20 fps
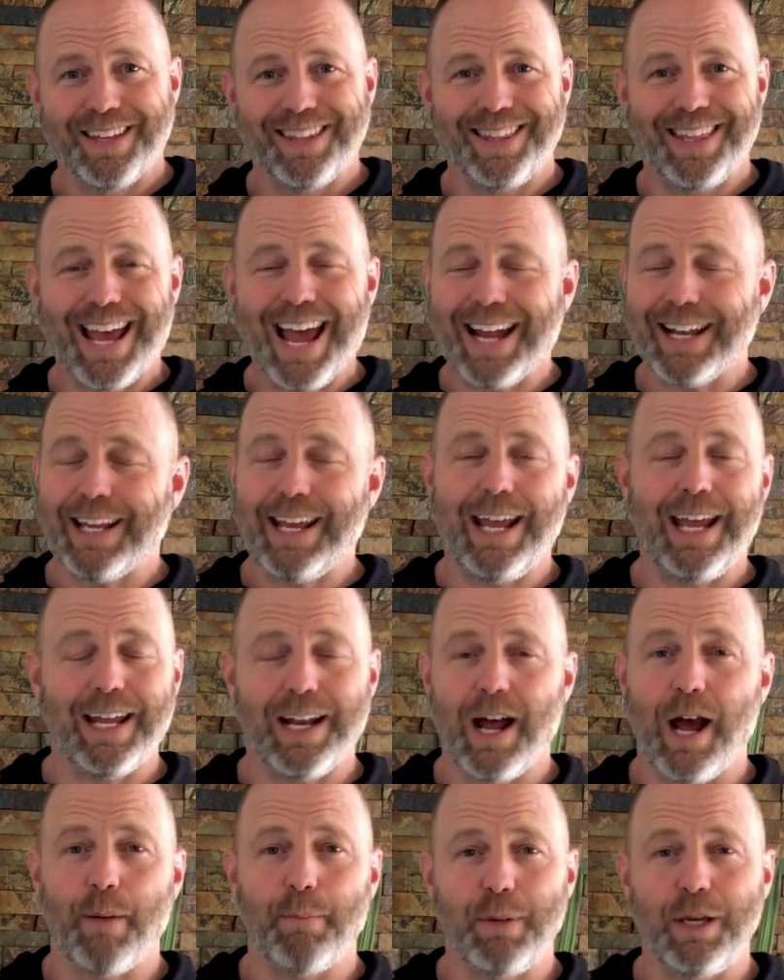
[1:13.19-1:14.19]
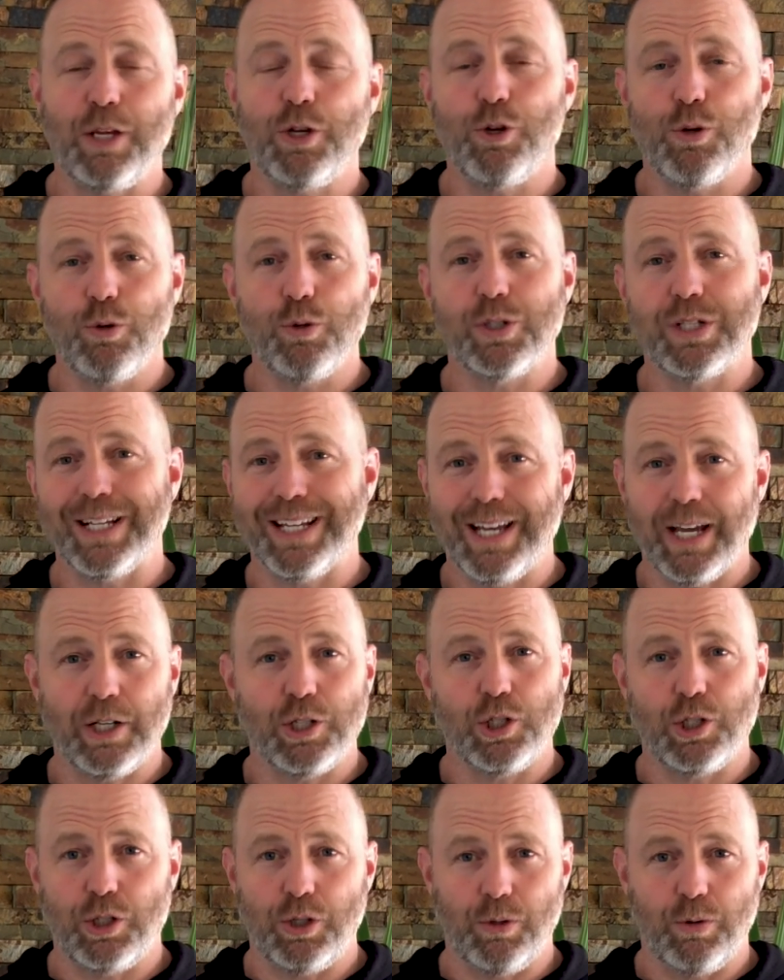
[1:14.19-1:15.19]
that cannot be used
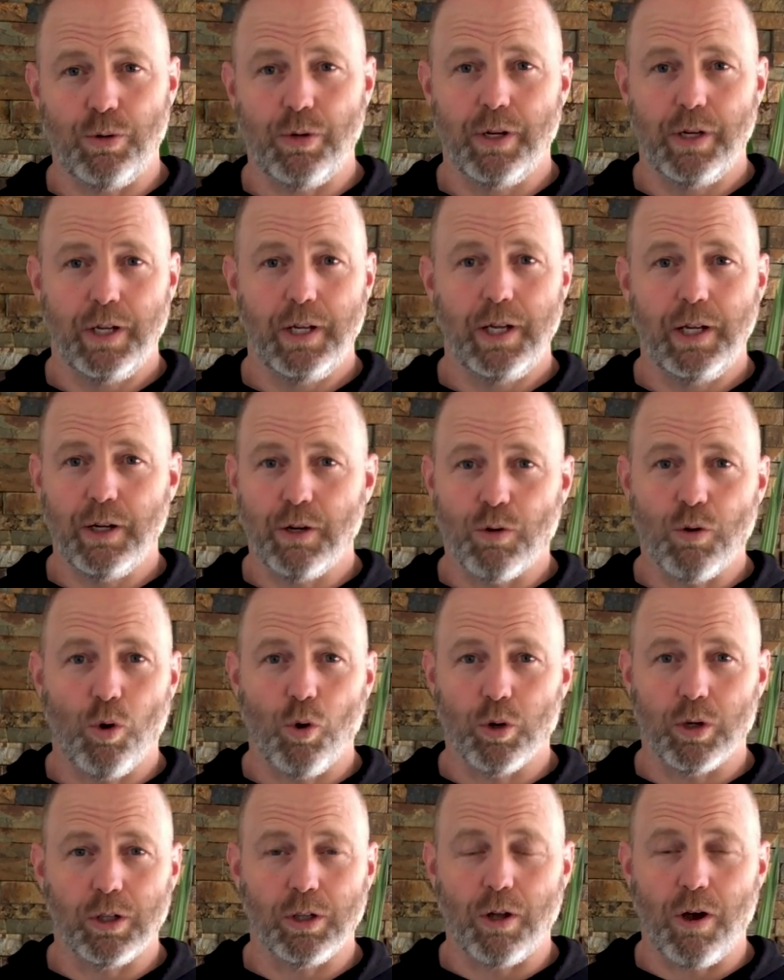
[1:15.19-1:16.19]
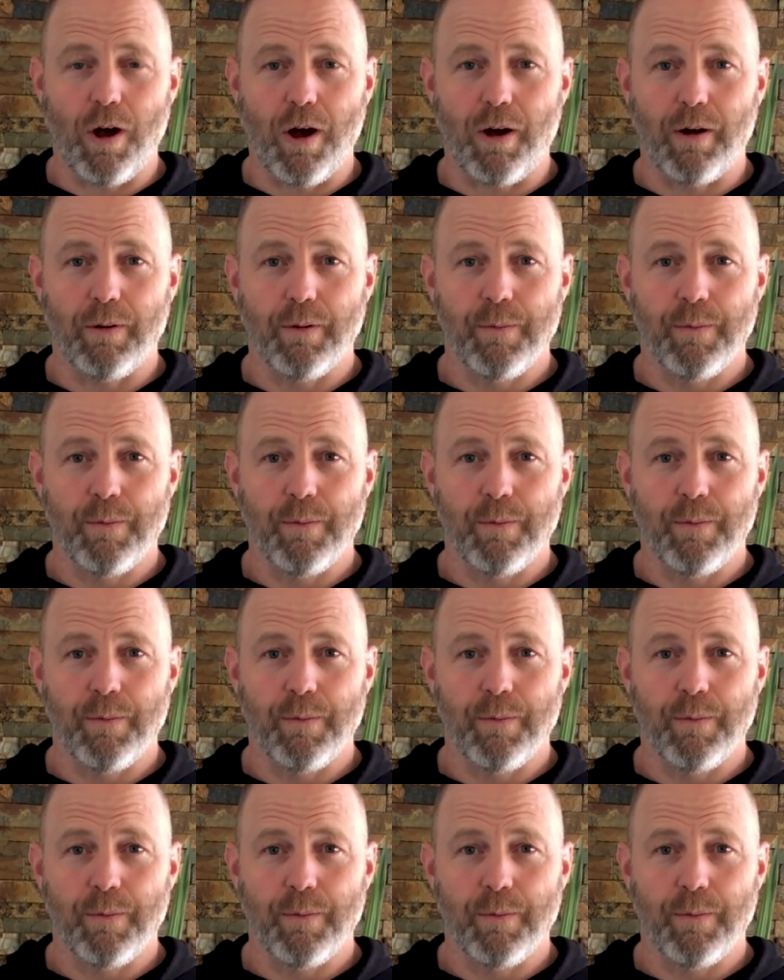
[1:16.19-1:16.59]
against you in a court of law.